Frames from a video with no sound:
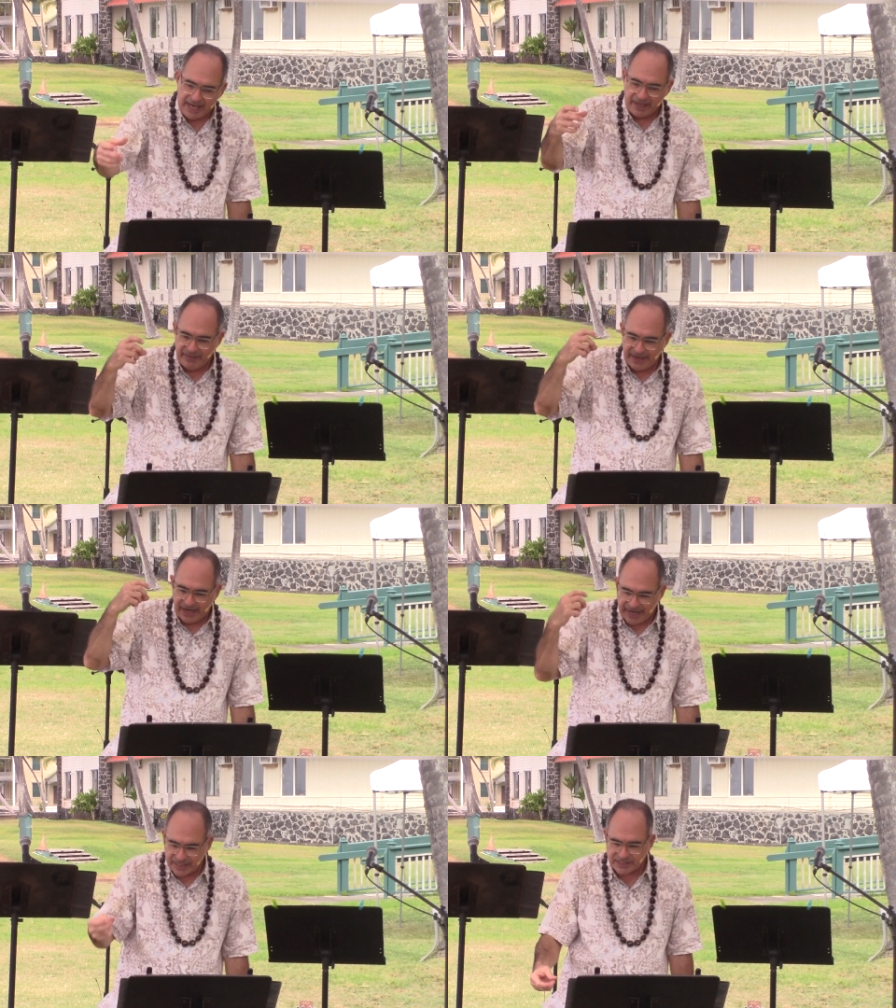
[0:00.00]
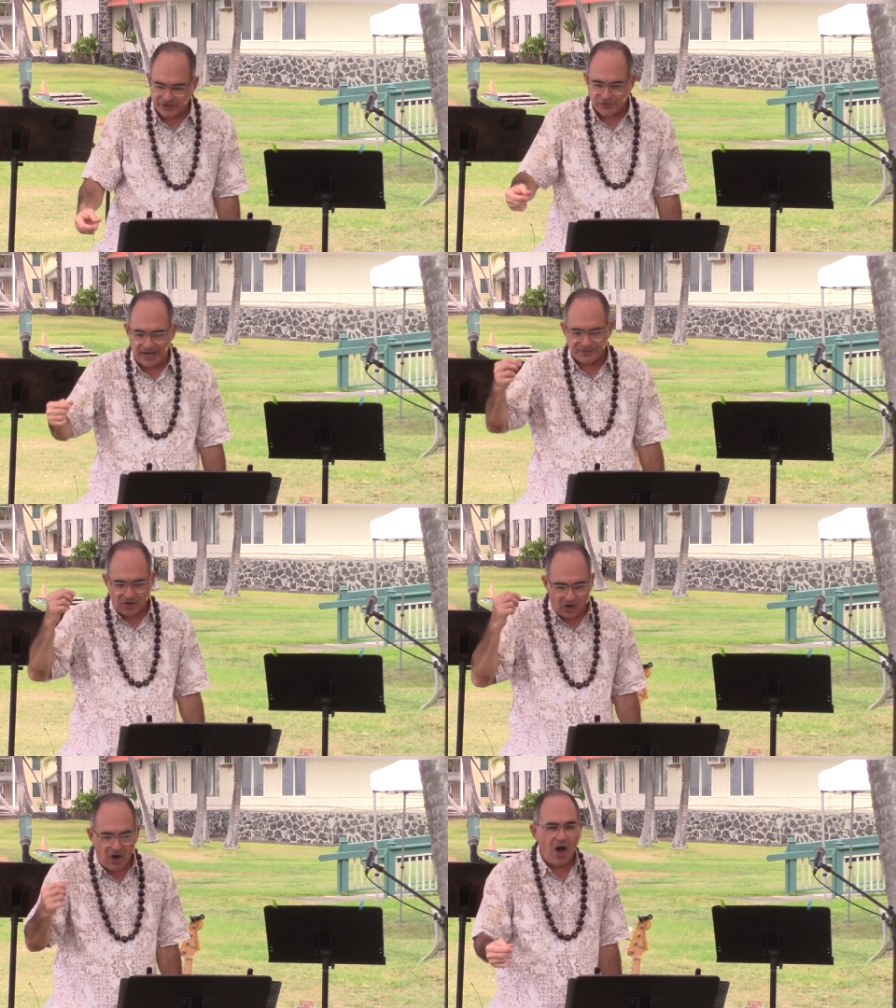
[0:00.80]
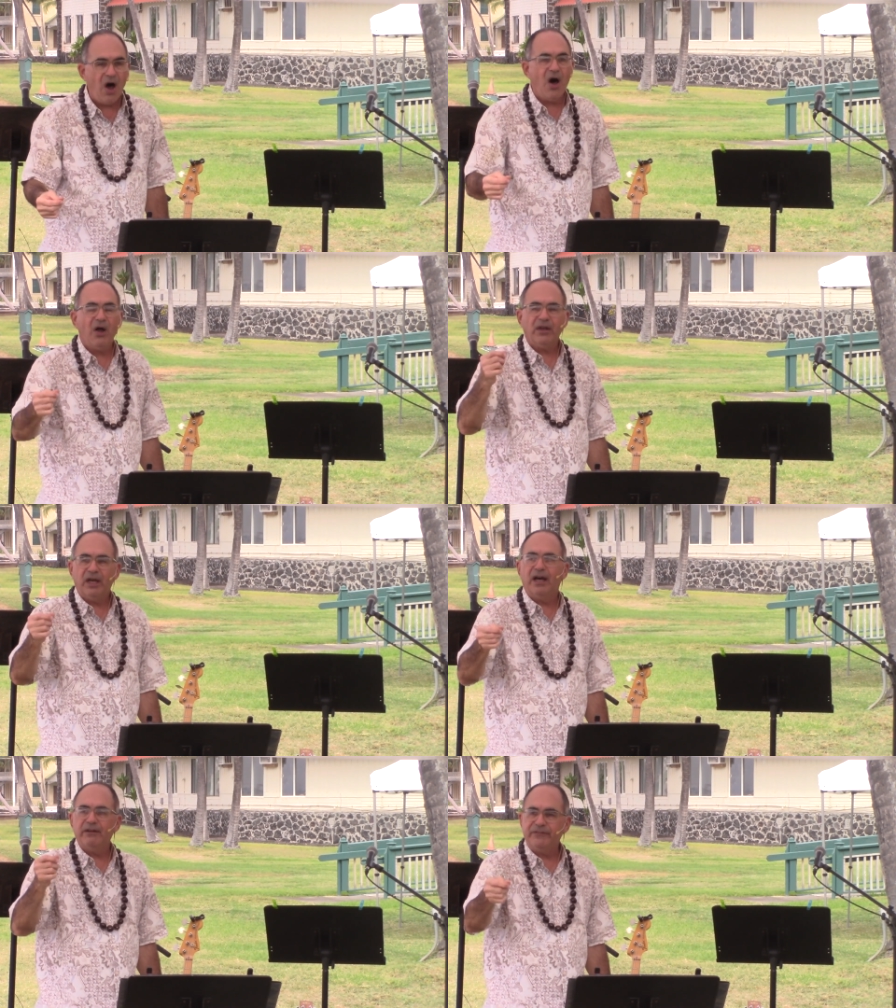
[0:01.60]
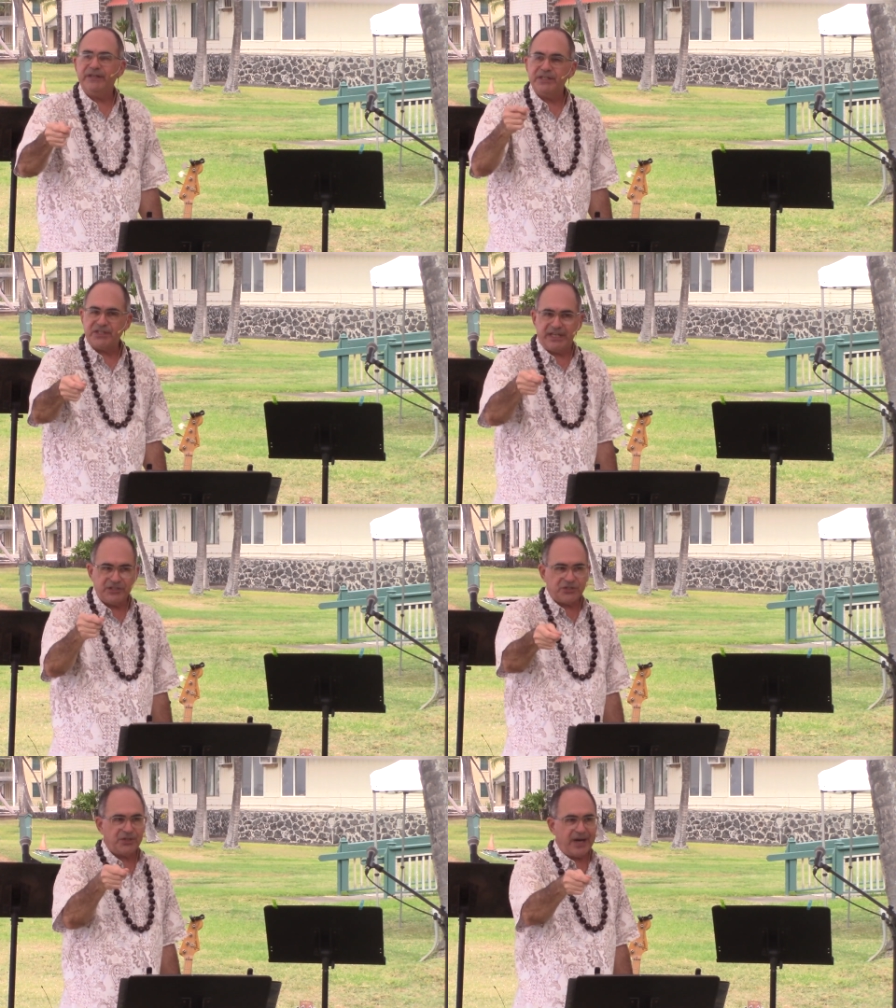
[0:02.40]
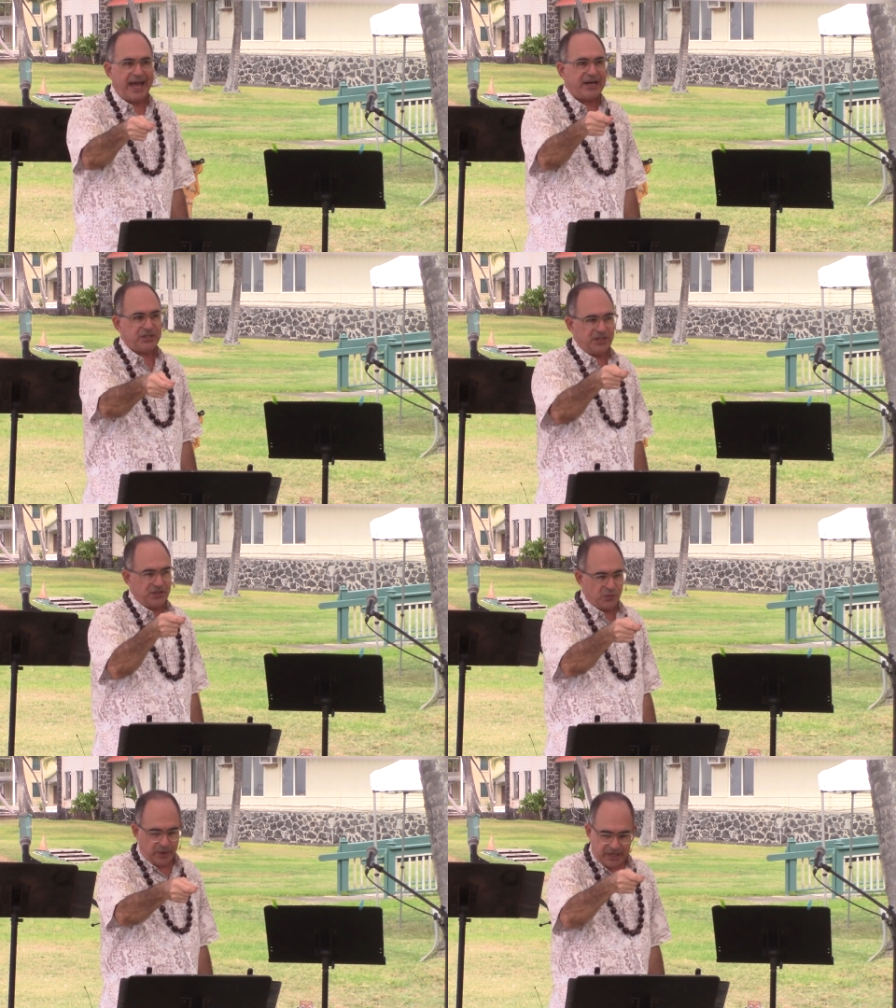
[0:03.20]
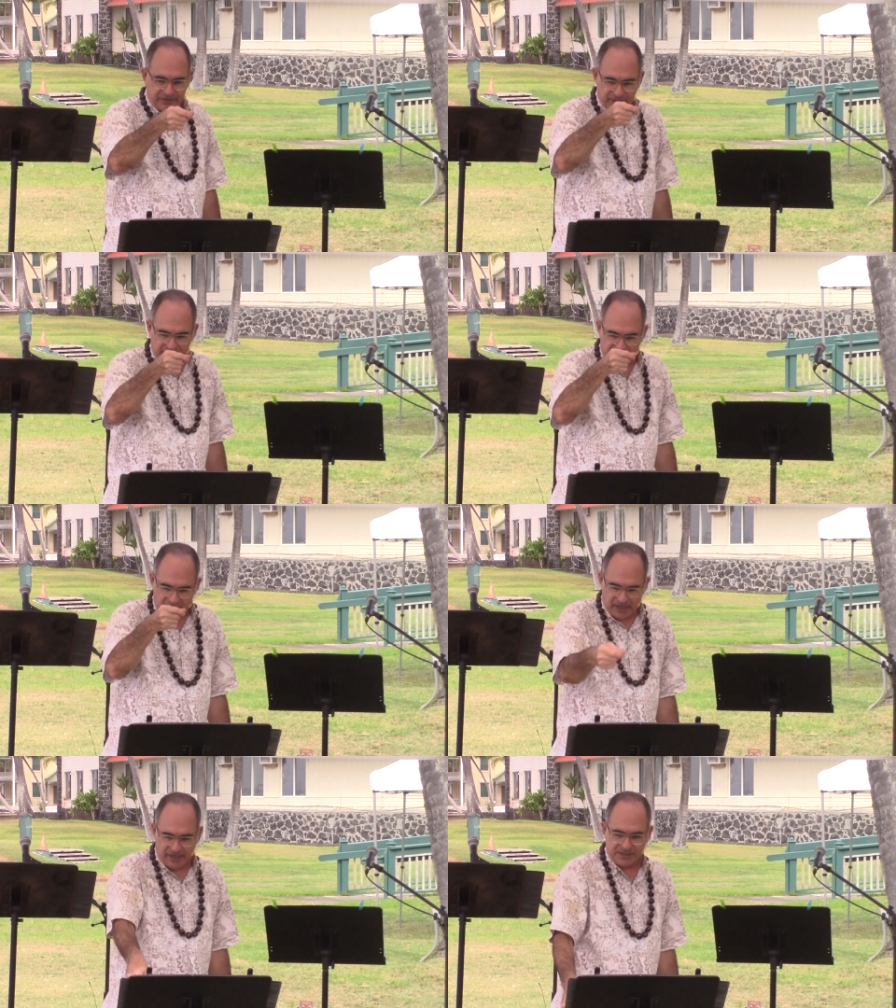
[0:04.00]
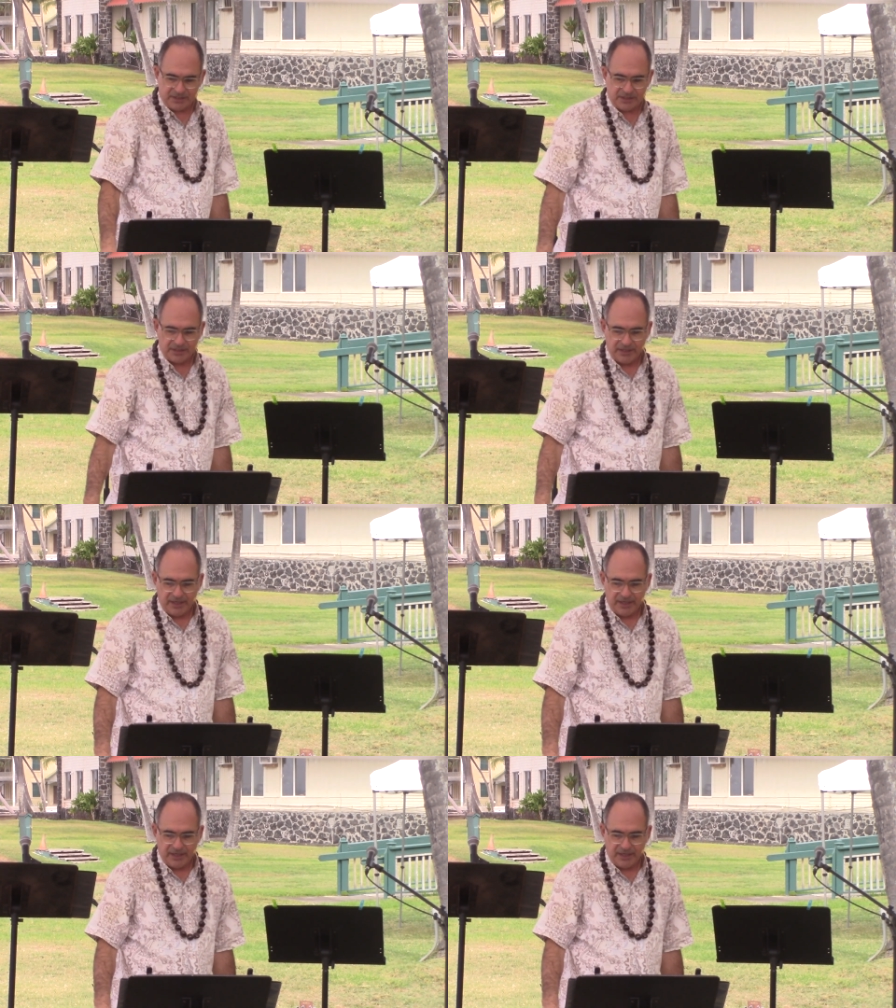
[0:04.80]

and that Hesed drives all of his interactions with us.